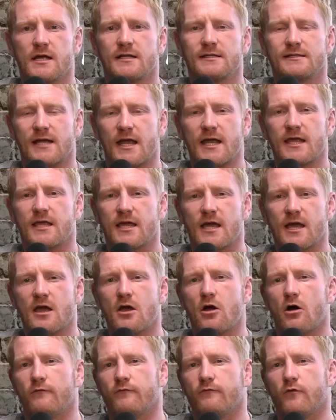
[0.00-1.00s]
Take care
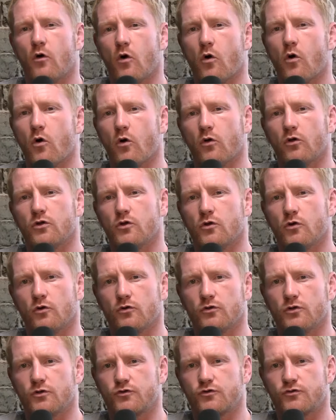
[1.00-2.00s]
of all your
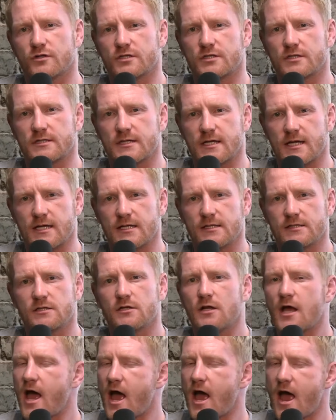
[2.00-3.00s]
nutritious needs
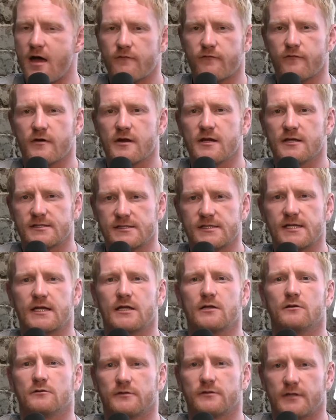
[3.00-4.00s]
every
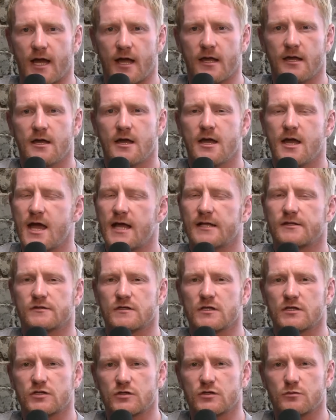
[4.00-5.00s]
single day. It's
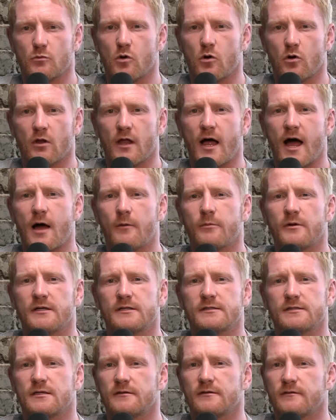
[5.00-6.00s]
a small
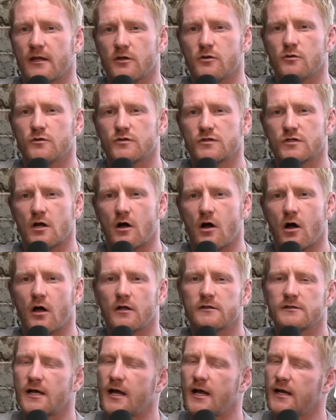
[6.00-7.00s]
habit that you
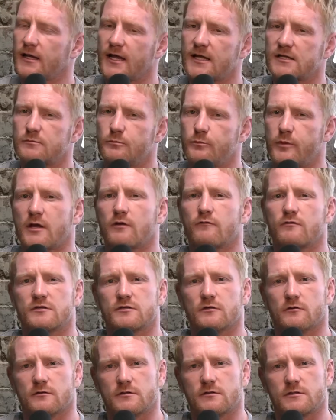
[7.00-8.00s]
start and gets big
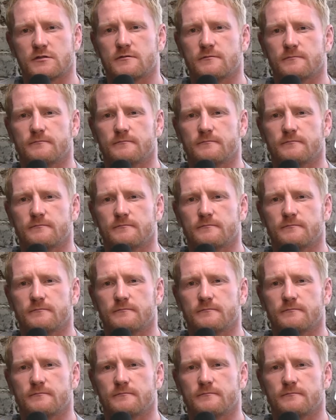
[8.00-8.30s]
results.